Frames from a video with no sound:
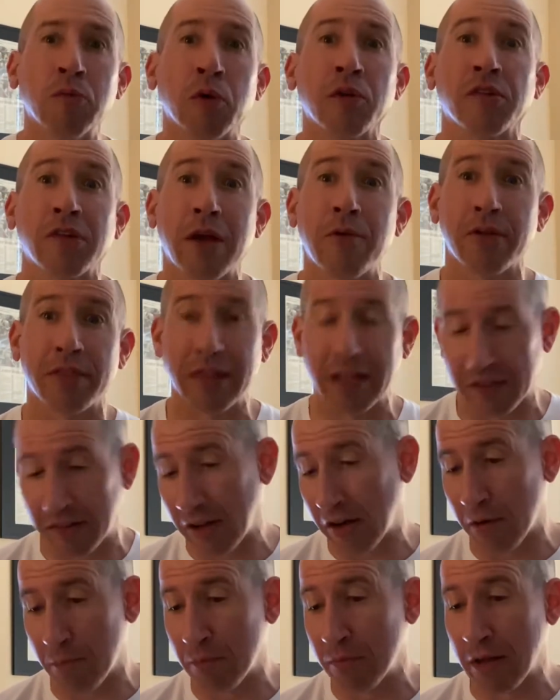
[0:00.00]
stay with things
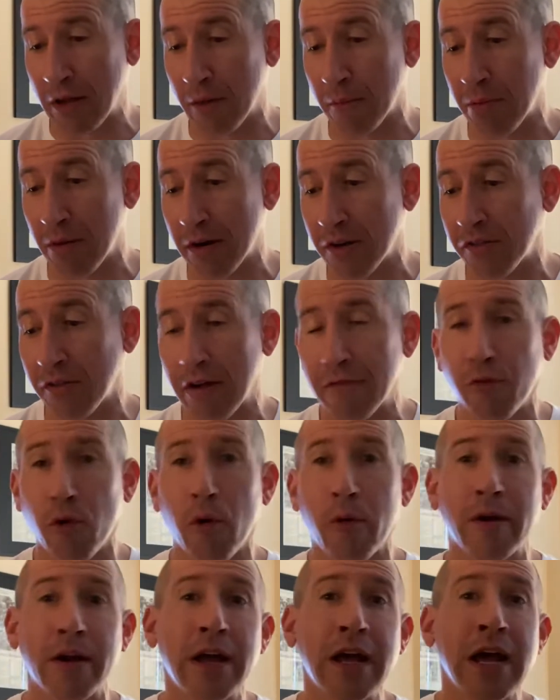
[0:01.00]
that are pretty
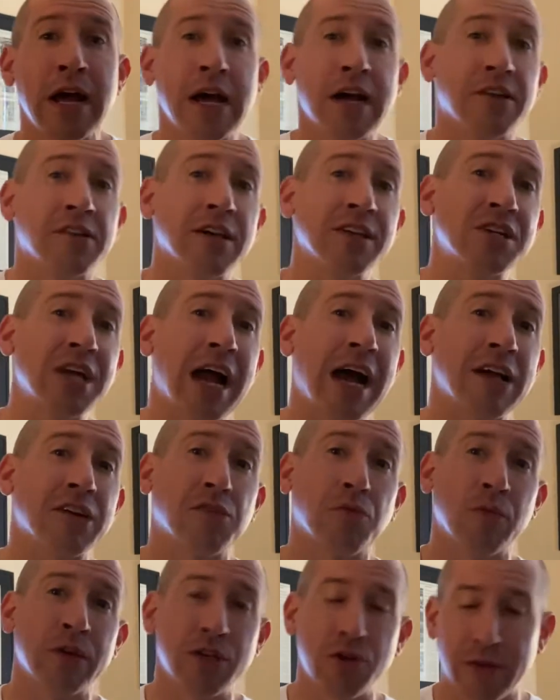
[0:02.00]
straightforward, such
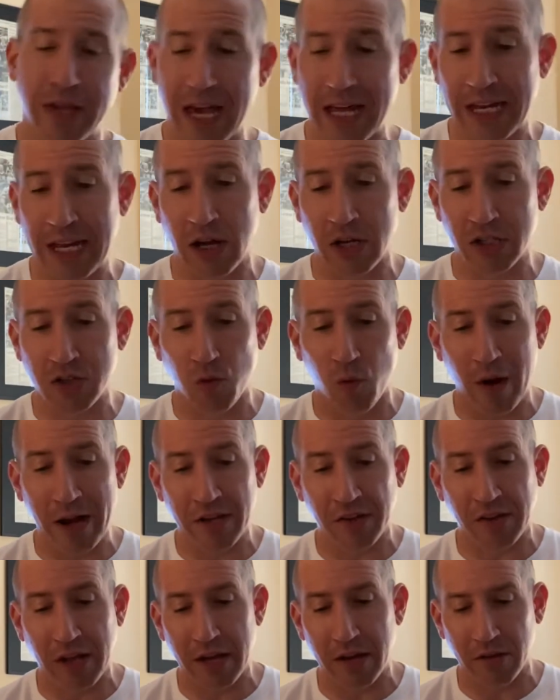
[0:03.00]
as when you get onto
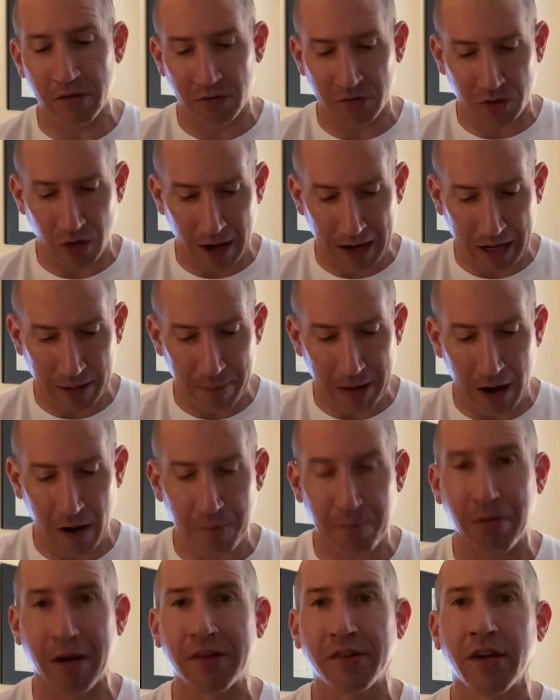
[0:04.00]
Wednesday, you'll talk
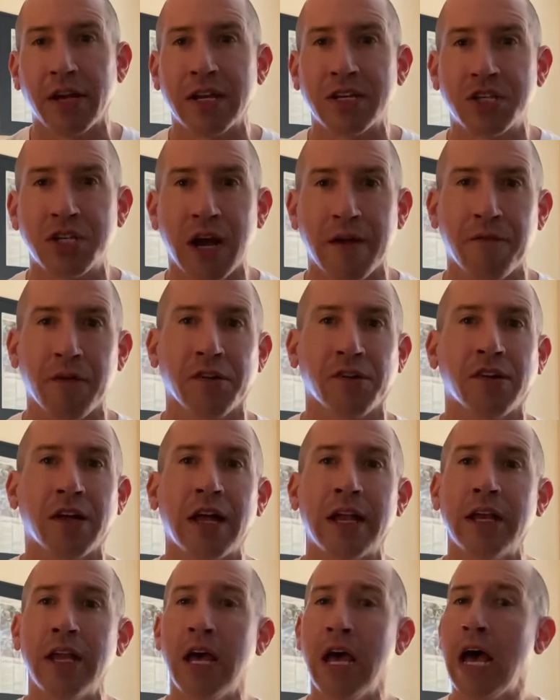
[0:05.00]
about President
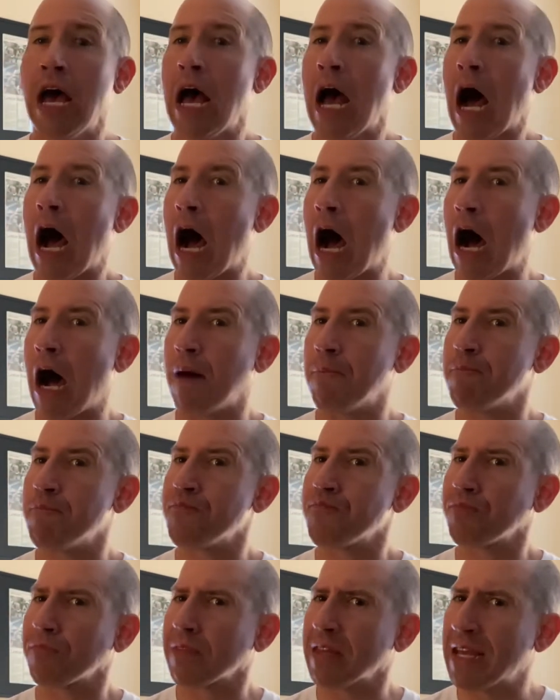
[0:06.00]
Jefferson.
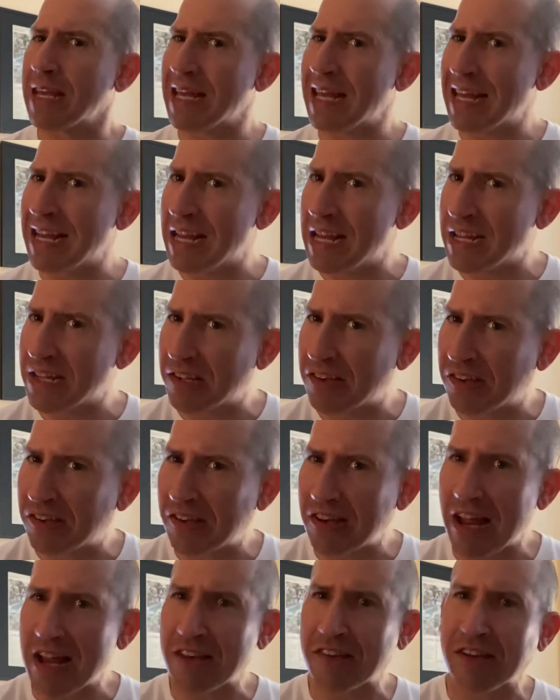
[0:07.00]
It
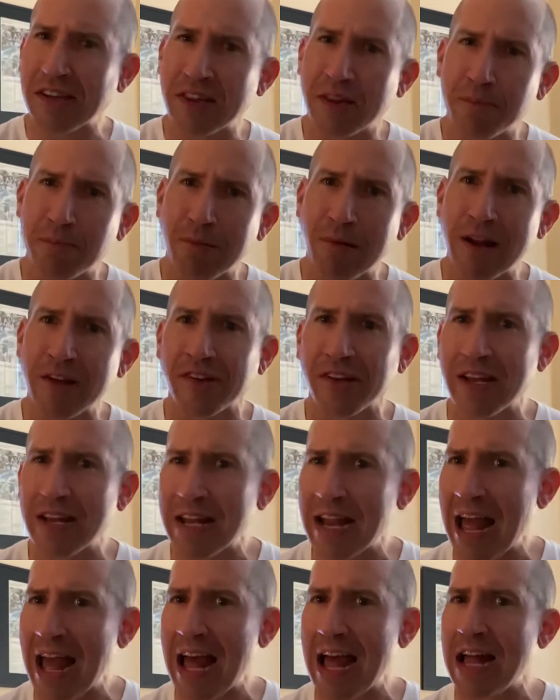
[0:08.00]
says that the
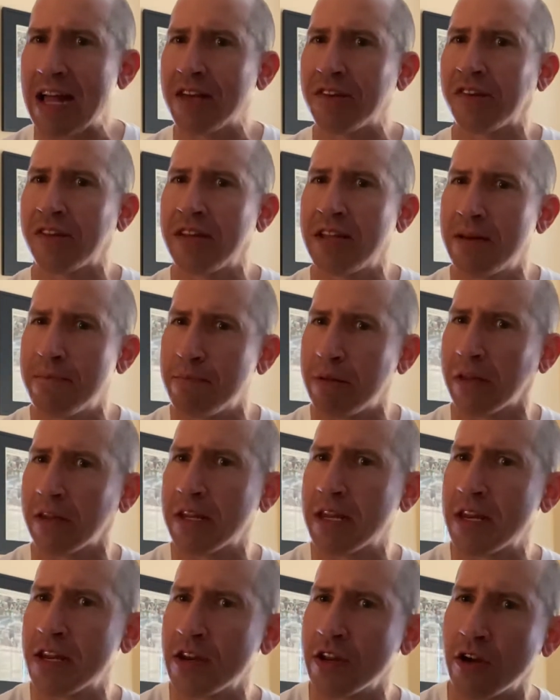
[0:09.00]
president has the
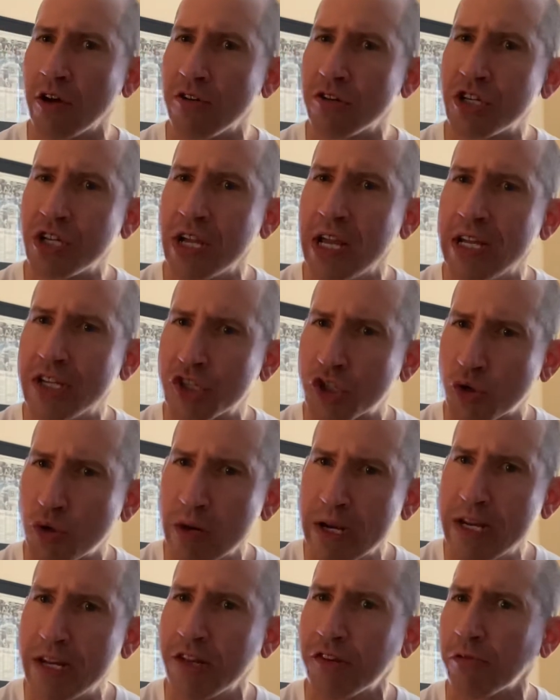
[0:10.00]
ability to negotiate
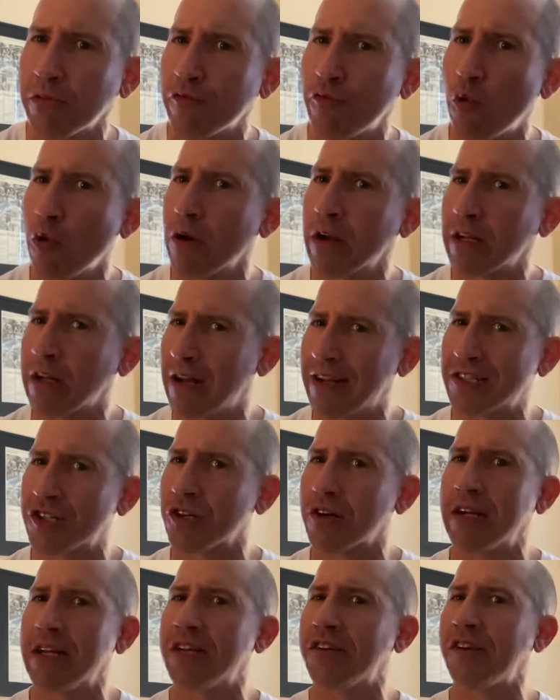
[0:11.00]
treaties with foreign
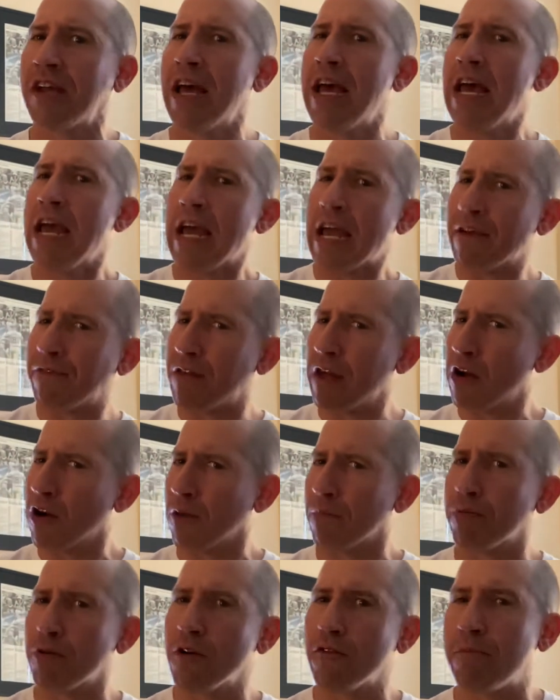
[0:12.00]
countries if they are
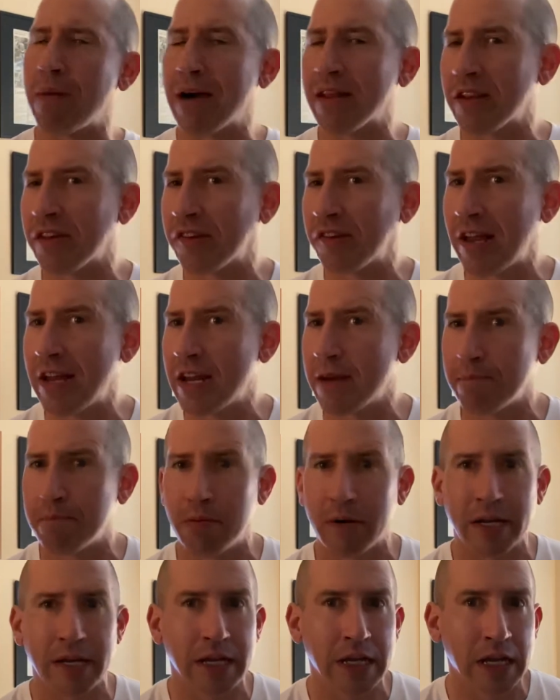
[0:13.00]
approved by the Senate,
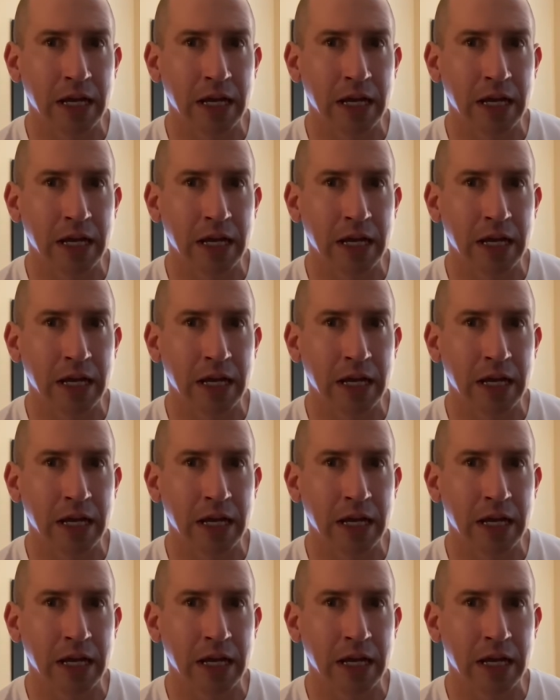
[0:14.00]
but